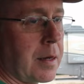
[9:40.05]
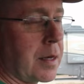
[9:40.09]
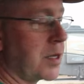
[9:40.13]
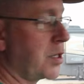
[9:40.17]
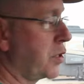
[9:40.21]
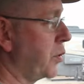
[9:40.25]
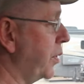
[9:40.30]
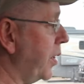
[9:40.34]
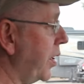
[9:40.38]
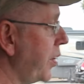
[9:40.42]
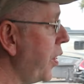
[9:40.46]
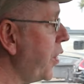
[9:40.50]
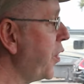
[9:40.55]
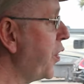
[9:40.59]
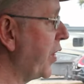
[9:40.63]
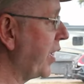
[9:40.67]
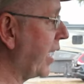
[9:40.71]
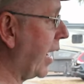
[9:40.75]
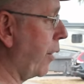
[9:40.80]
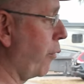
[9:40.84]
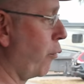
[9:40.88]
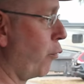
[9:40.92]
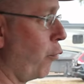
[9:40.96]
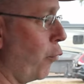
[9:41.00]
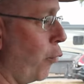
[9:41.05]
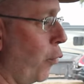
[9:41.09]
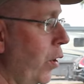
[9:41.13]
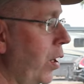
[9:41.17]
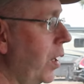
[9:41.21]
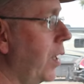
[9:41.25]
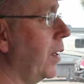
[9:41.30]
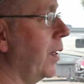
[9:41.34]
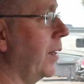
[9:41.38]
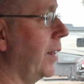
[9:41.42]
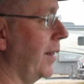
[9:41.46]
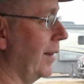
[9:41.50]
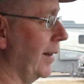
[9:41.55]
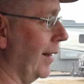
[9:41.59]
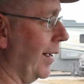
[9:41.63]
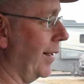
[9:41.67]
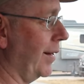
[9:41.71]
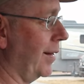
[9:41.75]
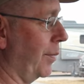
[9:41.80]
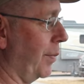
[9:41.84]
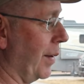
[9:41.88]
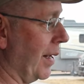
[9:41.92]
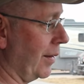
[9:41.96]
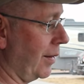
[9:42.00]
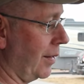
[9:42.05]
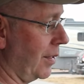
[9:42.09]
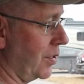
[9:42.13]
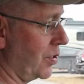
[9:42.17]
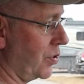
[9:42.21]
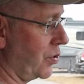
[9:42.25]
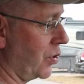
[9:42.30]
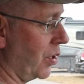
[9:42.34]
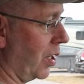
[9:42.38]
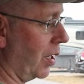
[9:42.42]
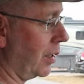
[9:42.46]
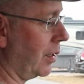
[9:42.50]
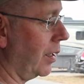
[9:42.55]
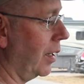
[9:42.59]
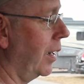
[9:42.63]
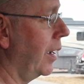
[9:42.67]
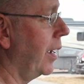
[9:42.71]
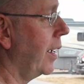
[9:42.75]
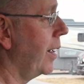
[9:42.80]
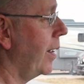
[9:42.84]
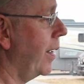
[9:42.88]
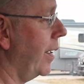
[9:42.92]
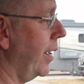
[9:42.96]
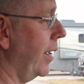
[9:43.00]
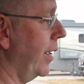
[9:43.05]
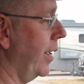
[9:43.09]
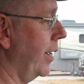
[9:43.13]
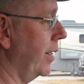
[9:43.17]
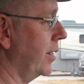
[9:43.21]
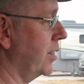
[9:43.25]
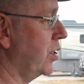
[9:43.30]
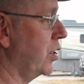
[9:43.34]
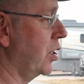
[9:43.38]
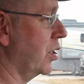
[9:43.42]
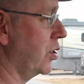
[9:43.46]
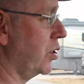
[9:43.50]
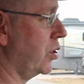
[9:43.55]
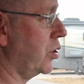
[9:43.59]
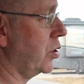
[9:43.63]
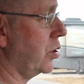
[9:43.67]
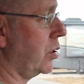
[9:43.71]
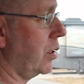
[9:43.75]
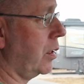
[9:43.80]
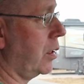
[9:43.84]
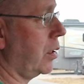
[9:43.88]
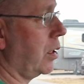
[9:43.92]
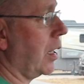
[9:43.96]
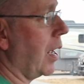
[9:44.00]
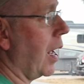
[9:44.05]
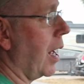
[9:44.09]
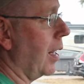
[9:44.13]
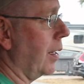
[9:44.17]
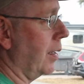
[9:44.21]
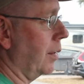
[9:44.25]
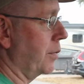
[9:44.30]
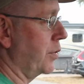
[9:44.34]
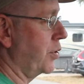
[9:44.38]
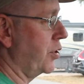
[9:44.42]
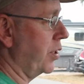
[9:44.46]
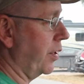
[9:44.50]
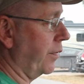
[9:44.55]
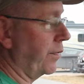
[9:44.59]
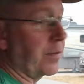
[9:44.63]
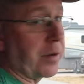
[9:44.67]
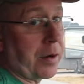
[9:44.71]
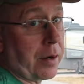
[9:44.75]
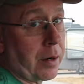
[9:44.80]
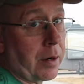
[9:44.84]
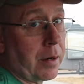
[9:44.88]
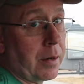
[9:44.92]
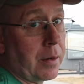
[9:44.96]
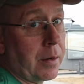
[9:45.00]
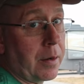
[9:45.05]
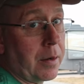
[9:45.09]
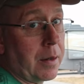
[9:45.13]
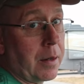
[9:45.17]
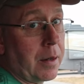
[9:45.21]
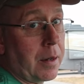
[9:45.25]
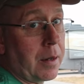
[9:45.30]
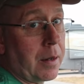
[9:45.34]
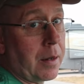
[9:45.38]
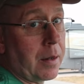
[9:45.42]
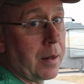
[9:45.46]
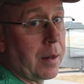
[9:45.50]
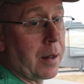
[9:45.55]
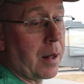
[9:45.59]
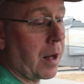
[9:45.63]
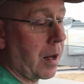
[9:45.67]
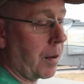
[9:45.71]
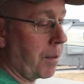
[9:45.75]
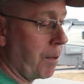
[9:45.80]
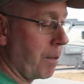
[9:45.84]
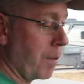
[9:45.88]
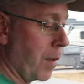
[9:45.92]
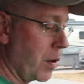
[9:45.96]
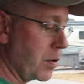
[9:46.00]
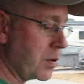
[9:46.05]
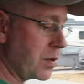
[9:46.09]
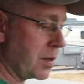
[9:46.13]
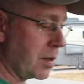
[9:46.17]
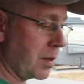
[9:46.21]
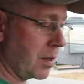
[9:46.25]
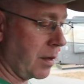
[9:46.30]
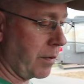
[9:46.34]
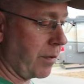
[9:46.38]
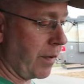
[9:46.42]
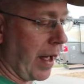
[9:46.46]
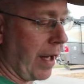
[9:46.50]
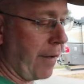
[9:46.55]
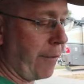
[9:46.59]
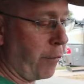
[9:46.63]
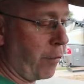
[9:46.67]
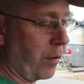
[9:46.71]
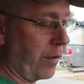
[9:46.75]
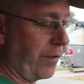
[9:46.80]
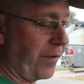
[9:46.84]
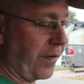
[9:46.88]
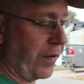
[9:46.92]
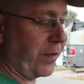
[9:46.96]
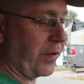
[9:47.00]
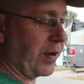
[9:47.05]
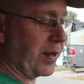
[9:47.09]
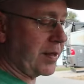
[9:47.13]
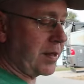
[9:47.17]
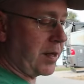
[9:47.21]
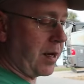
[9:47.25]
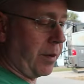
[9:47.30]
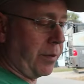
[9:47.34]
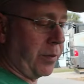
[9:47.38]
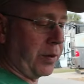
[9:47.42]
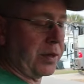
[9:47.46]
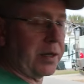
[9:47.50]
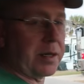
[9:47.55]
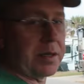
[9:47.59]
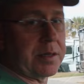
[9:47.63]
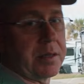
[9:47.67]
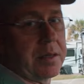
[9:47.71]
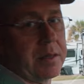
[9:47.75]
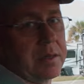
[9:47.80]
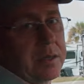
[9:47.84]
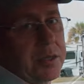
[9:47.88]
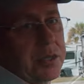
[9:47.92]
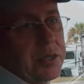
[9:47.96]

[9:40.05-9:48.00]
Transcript: So another thing I really liked about this truck is the column shifter. Most of the F one fifties come with this little